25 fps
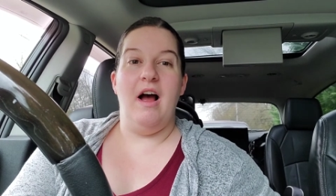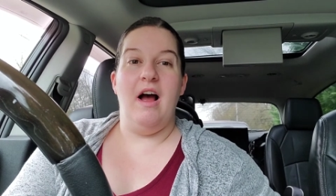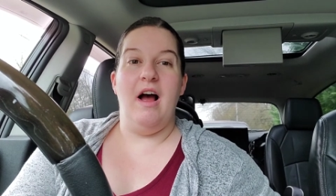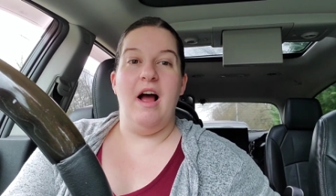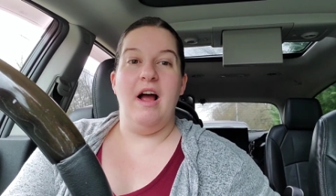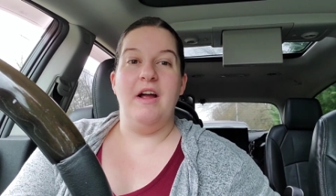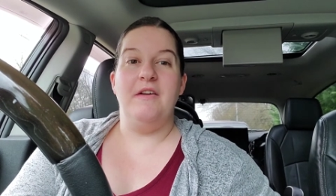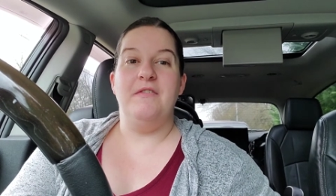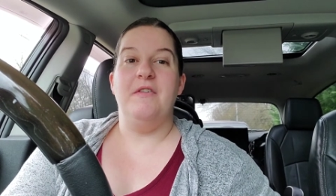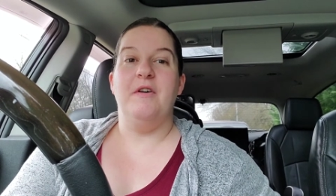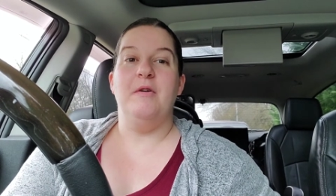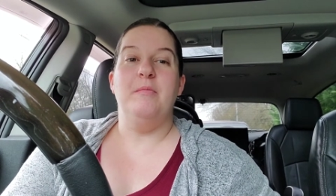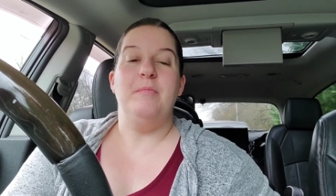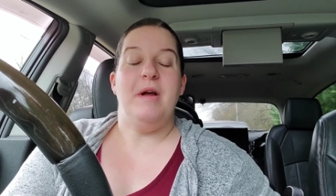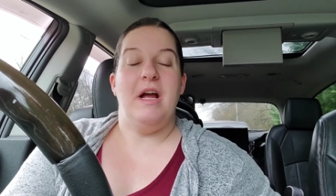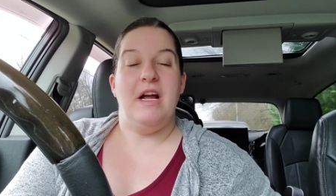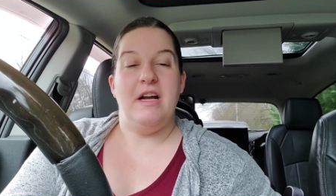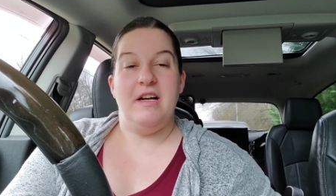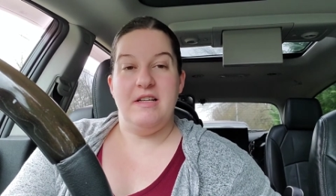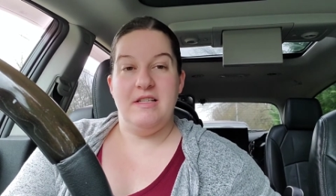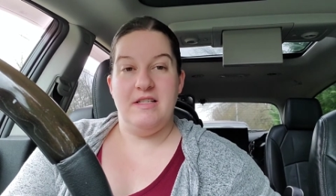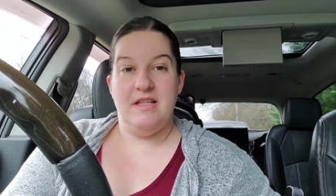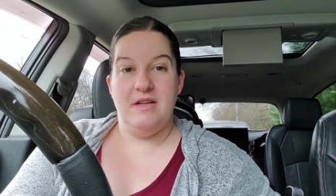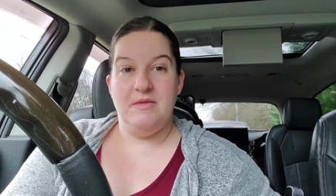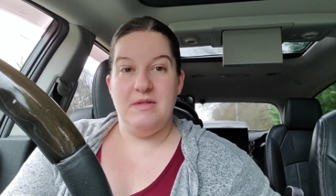I felt bad
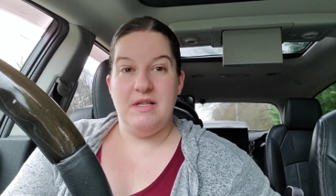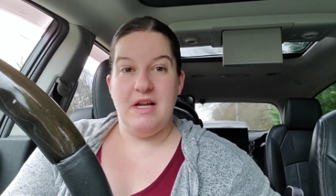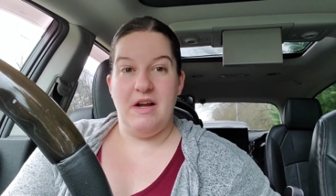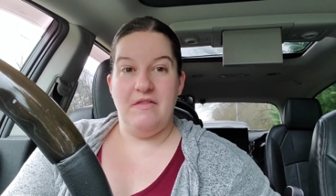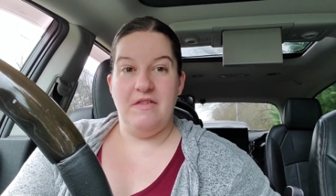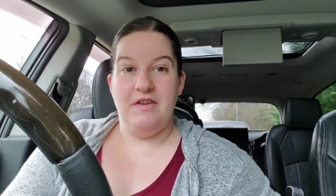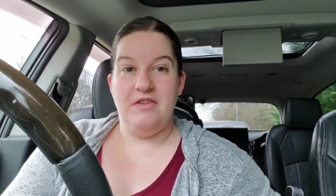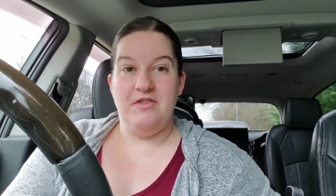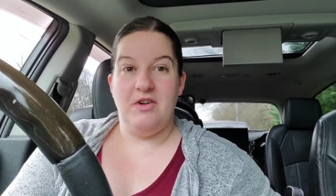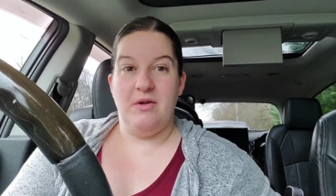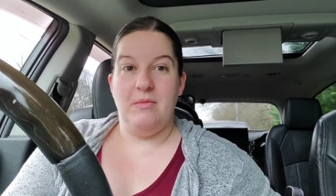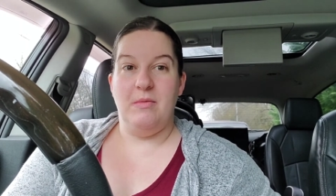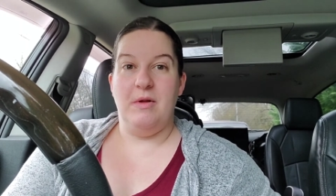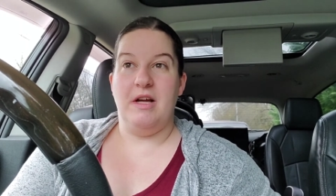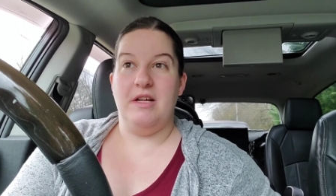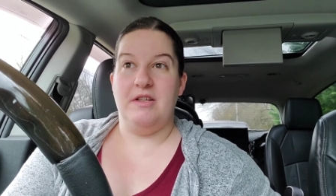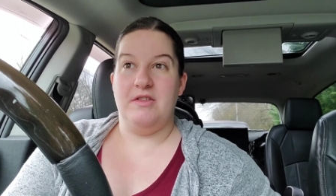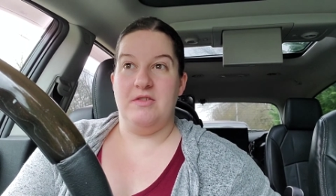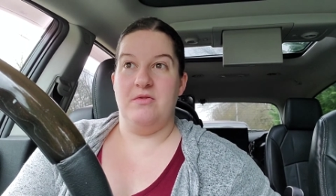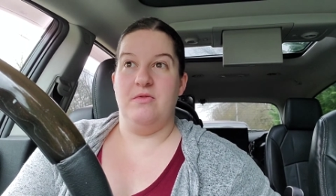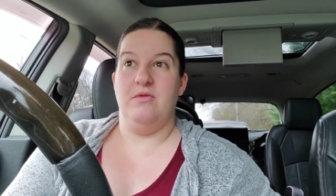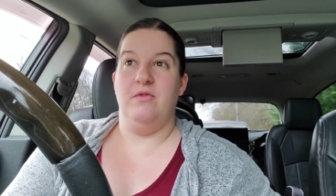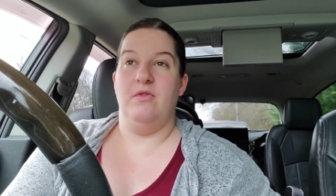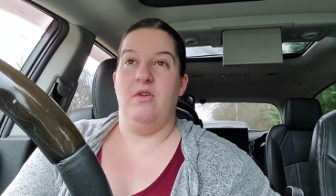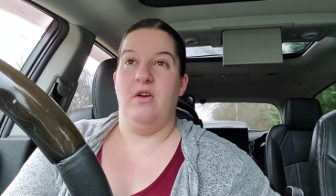because he was having trouble at
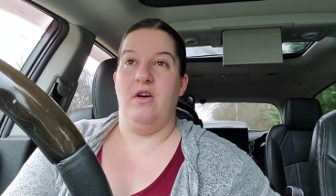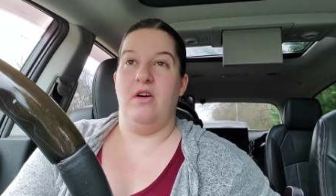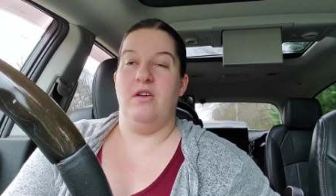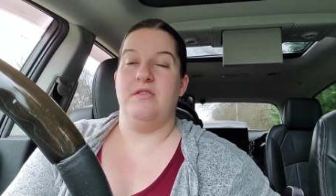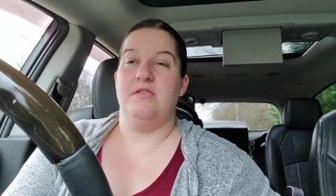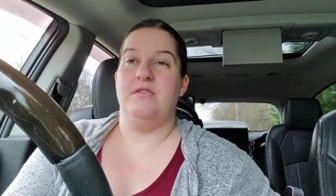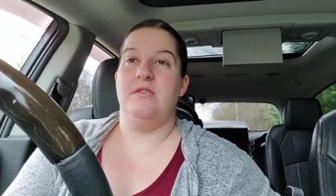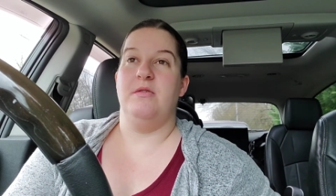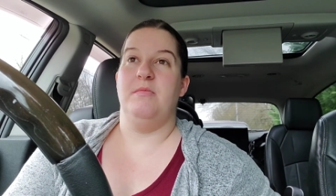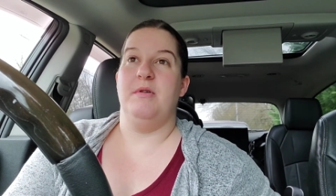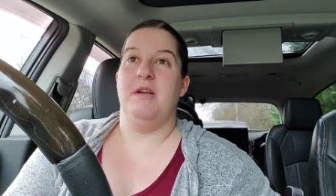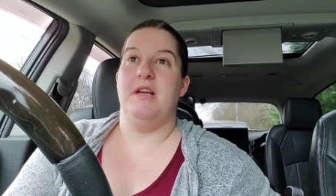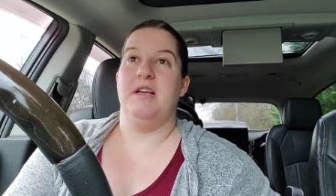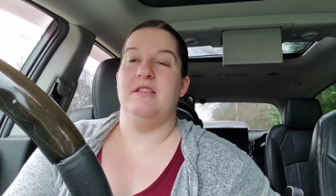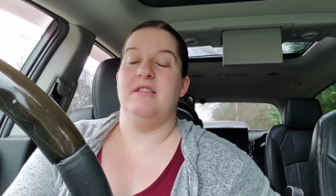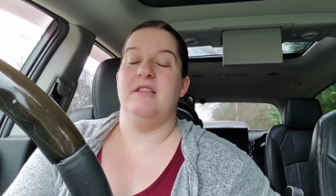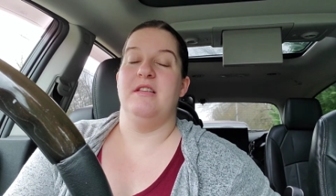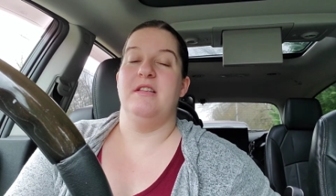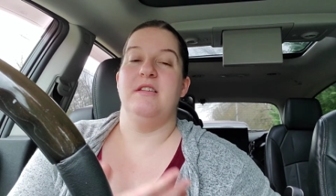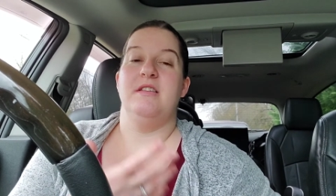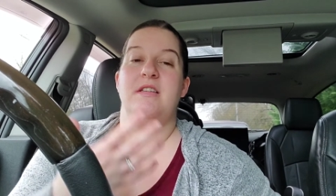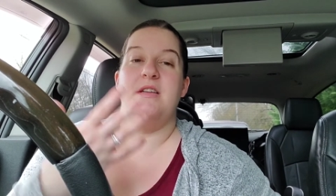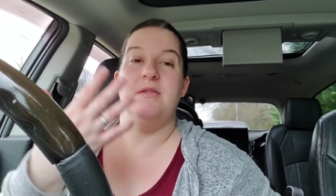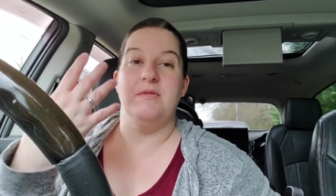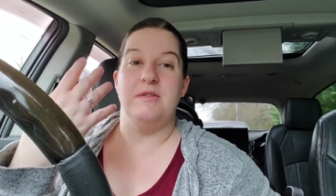school also because of
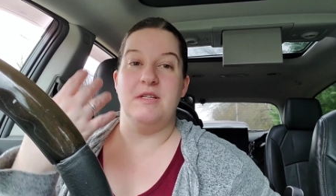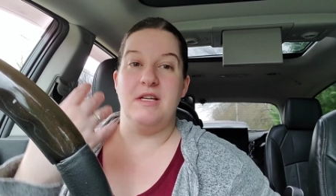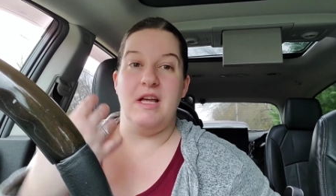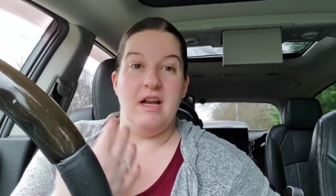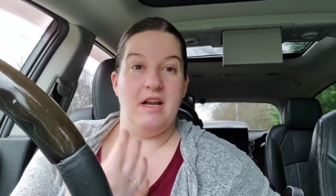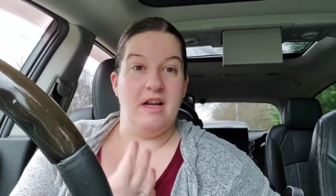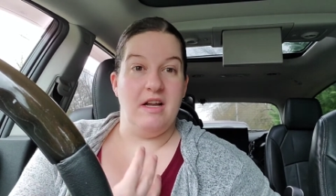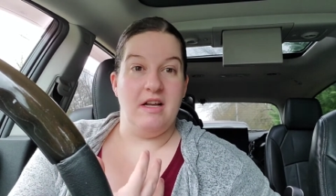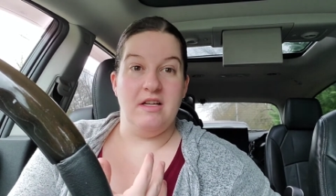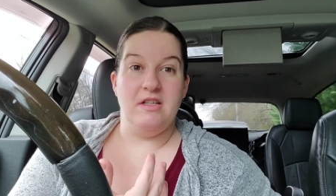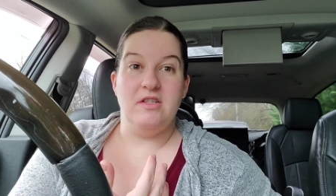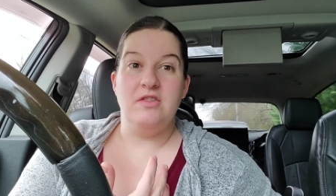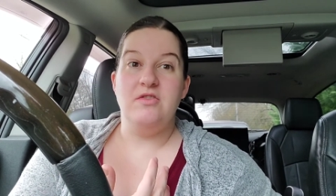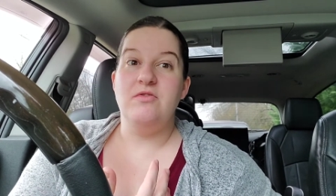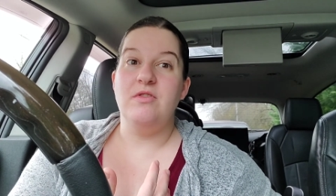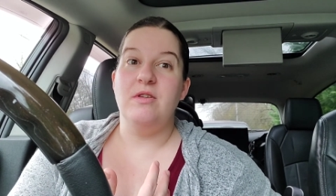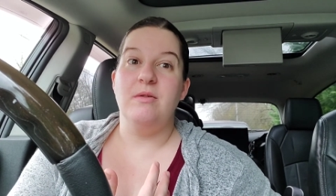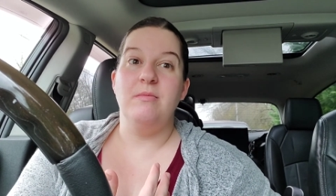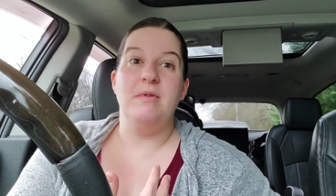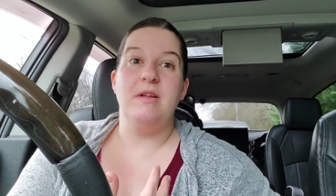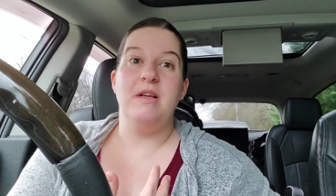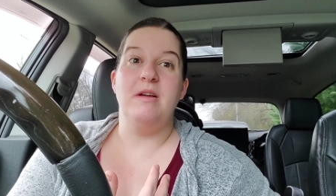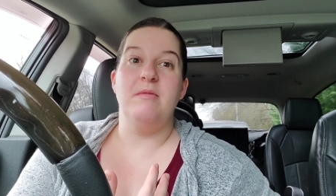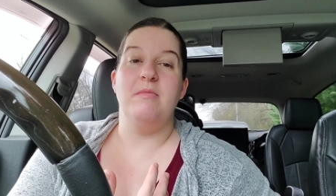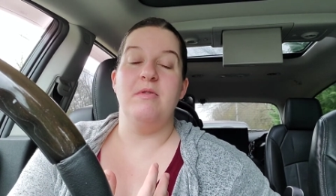this. He was getting
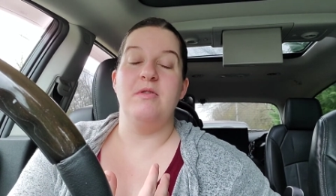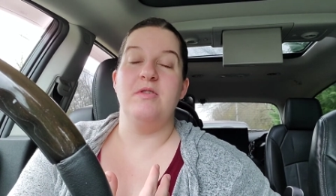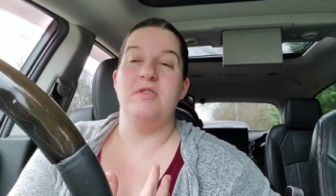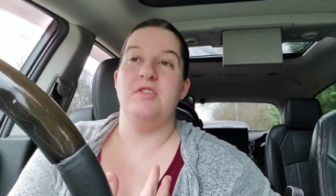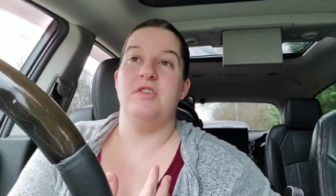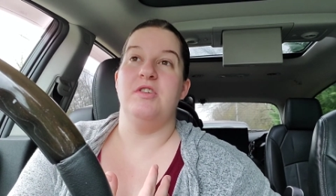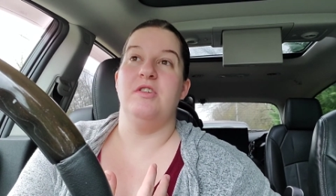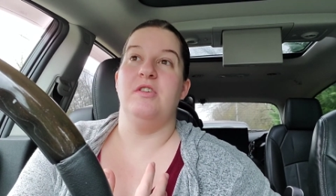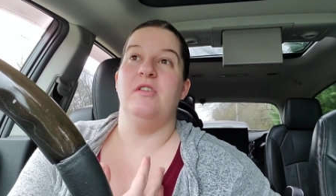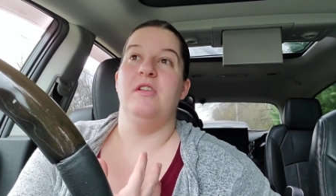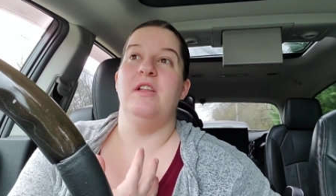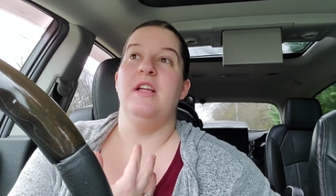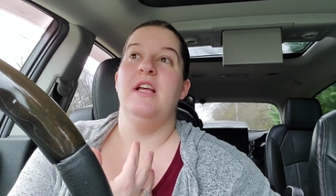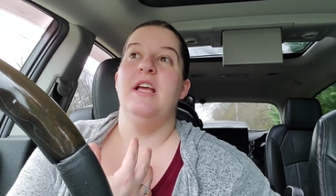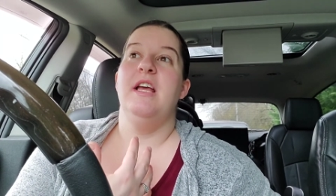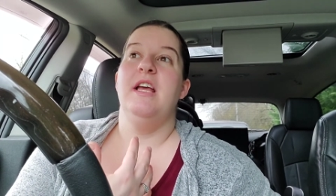extremely emotional.